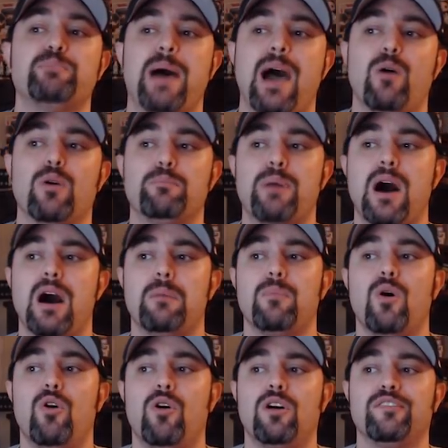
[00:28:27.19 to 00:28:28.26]
power
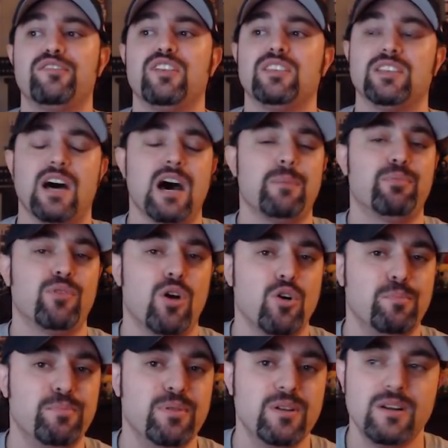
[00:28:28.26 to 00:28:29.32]
bomb off the top
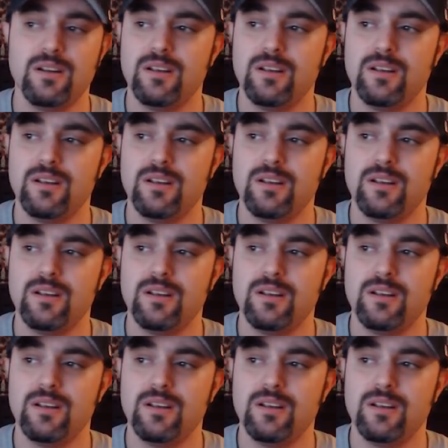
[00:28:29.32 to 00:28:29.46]
rope.